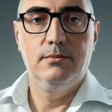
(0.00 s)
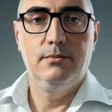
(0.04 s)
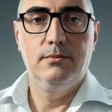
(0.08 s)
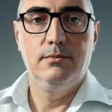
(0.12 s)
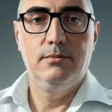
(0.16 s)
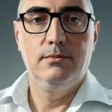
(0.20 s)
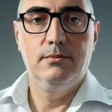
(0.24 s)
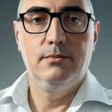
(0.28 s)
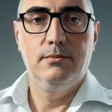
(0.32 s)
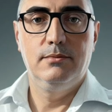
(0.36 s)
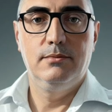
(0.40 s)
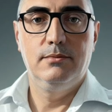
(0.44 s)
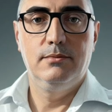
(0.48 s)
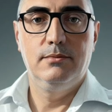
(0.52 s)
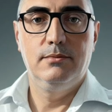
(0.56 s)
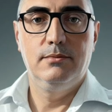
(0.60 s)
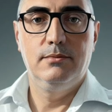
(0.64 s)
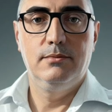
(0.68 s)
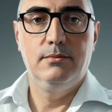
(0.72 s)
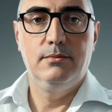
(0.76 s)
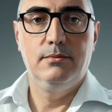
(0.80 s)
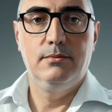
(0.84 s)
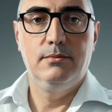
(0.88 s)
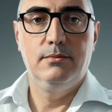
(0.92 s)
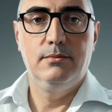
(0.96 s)

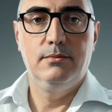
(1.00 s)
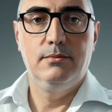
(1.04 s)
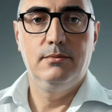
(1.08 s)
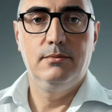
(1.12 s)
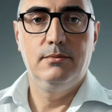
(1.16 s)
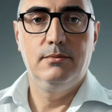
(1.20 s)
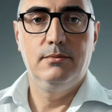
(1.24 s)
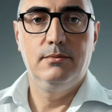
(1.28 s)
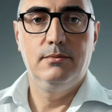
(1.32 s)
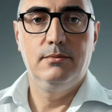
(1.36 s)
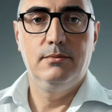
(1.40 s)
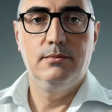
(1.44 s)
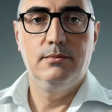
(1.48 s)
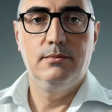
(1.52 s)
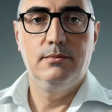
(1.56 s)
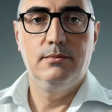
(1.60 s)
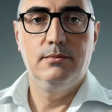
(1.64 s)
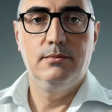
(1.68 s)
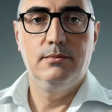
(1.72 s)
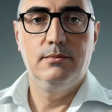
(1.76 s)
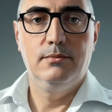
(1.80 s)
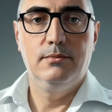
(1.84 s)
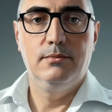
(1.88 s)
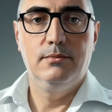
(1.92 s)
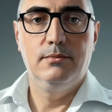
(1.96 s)

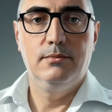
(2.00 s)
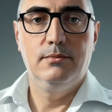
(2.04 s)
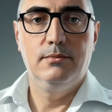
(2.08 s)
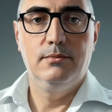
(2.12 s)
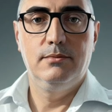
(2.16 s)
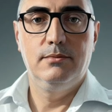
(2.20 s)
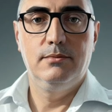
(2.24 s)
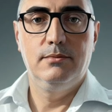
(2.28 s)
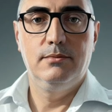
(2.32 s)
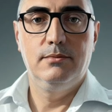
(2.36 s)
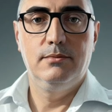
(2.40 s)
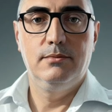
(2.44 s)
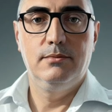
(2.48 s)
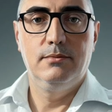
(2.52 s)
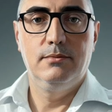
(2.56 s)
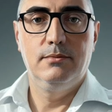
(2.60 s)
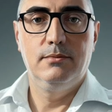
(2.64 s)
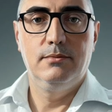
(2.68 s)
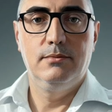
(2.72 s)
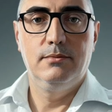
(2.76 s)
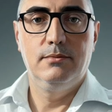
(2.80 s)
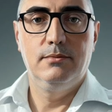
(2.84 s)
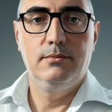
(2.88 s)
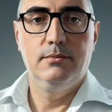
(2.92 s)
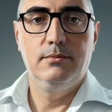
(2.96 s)

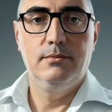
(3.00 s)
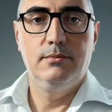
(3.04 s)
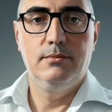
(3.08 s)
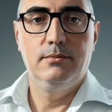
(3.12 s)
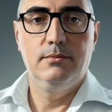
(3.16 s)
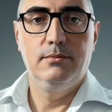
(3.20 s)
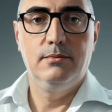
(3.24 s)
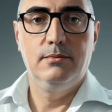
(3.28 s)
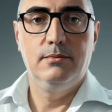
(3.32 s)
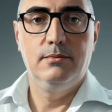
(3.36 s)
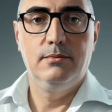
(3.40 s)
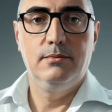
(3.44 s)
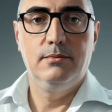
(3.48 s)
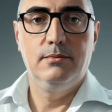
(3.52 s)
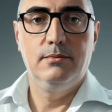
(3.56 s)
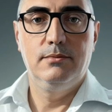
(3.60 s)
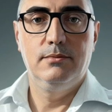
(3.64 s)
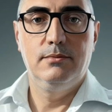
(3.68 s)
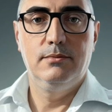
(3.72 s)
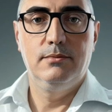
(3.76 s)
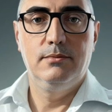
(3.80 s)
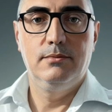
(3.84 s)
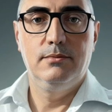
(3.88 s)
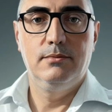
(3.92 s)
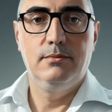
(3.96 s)

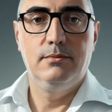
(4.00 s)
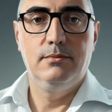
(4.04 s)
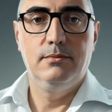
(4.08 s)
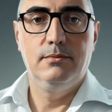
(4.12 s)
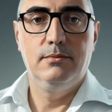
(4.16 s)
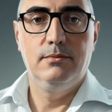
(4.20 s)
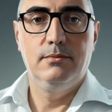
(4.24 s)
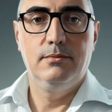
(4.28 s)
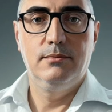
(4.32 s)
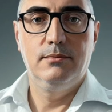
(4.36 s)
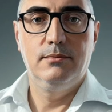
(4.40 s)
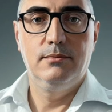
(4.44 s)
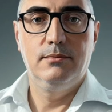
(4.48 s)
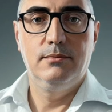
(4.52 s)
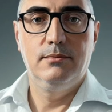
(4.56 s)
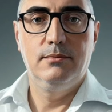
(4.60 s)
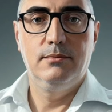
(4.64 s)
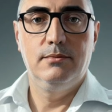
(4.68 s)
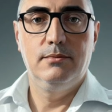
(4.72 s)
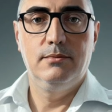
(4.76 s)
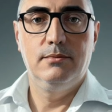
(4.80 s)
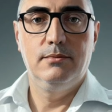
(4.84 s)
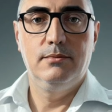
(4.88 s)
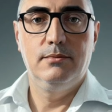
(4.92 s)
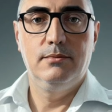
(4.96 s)

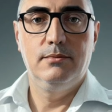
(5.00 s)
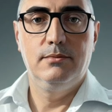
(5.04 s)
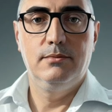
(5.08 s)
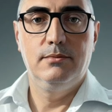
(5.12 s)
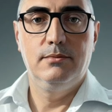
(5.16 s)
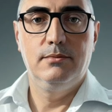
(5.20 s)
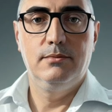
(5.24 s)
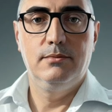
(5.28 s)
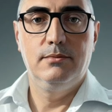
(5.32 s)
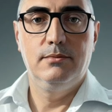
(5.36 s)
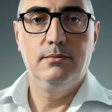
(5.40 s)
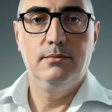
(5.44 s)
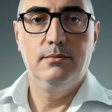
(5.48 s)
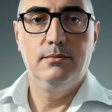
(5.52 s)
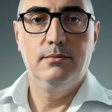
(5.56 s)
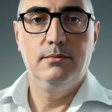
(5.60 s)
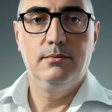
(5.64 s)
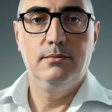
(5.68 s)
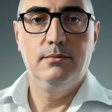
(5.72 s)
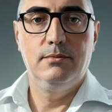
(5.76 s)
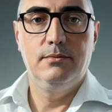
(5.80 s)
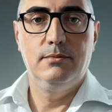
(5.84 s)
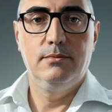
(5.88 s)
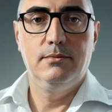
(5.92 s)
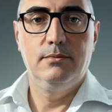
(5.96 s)

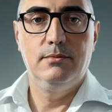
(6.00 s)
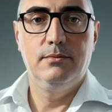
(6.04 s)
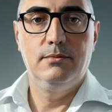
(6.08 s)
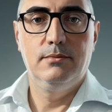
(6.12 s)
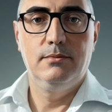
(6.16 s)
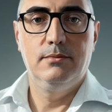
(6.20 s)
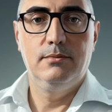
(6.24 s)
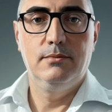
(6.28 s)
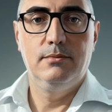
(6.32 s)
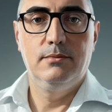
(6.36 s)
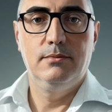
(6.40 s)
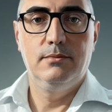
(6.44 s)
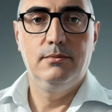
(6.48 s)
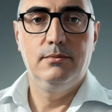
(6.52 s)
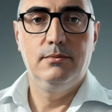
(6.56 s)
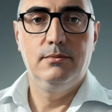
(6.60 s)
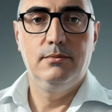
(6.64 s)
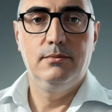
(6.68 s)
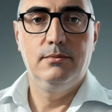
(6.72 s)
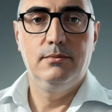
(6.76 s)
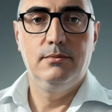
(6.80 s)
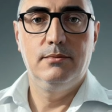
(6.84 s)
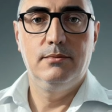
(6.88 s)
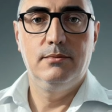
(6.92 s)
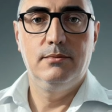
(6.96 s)

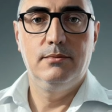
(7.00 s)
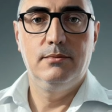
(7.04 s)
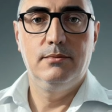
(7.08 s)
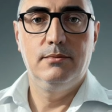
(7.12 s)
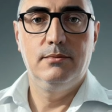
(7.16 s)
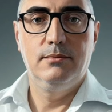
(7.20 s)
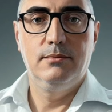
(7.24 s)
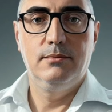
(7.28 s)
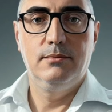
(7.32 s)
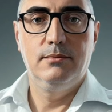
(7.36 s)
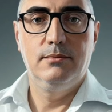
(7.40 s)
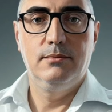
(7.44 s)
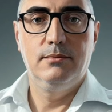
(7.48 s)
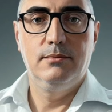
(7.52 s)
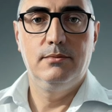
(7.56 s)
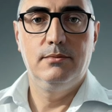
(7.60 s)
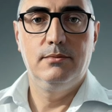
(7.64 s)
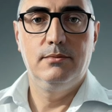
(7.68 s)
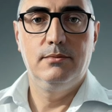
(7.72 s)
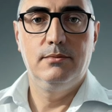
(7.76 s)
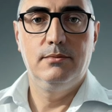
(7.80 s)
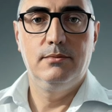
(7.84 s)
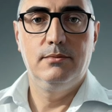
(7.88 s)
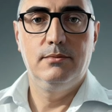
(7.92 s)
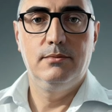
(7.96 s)
[no speech]